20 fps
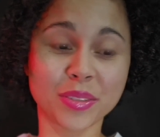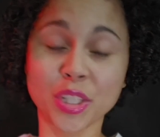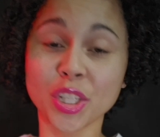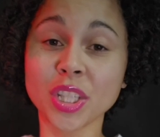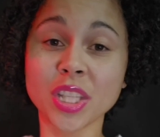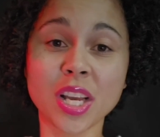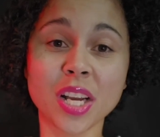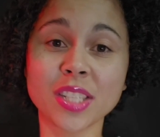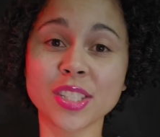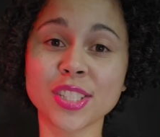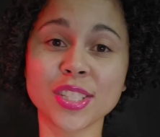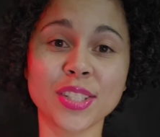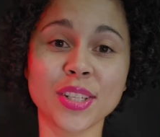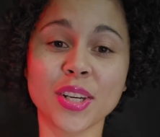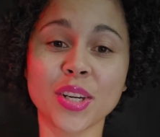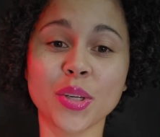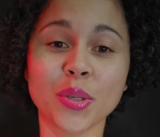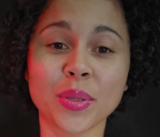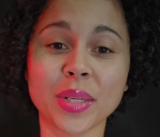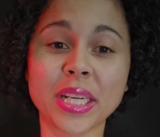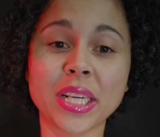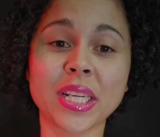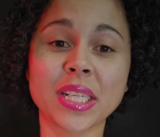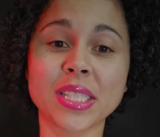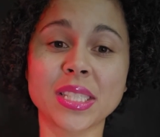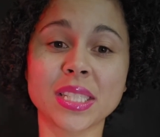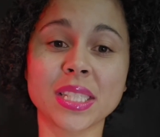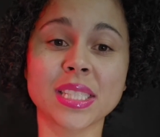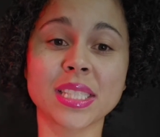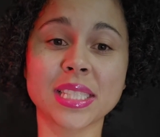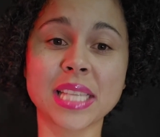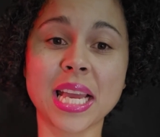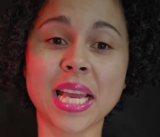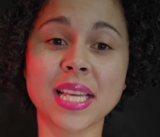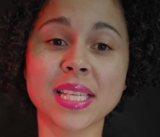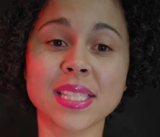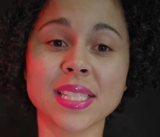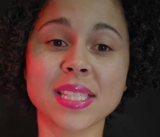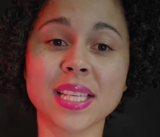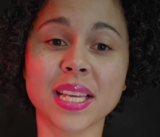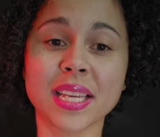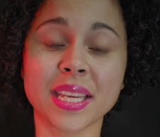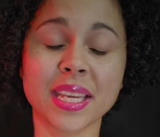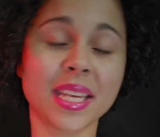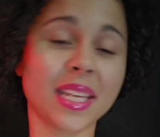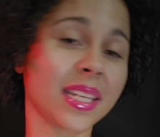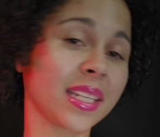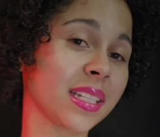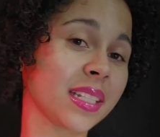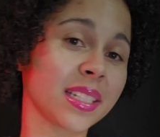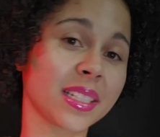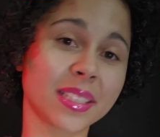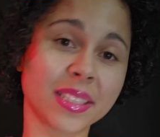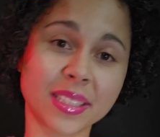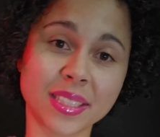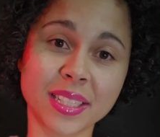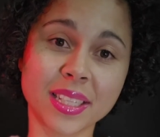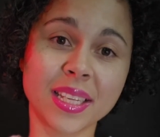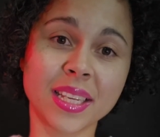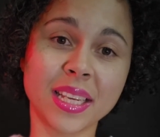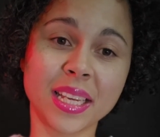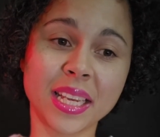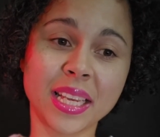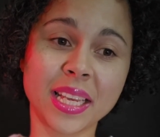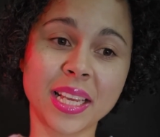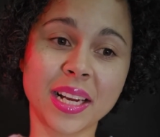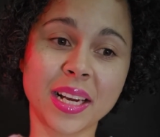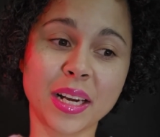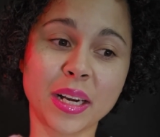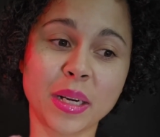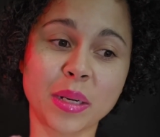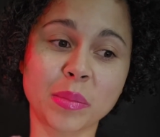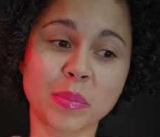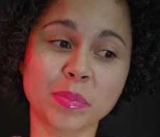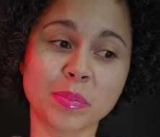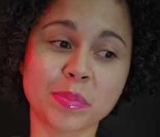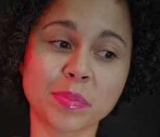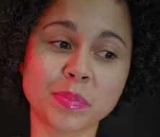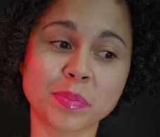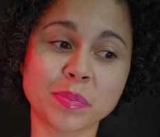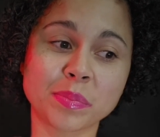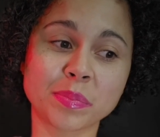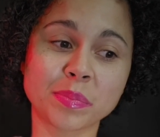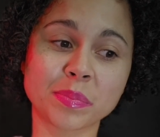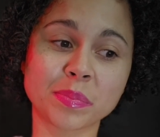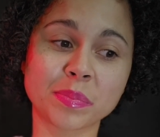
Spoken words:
good luck to your career and success. Again, gosh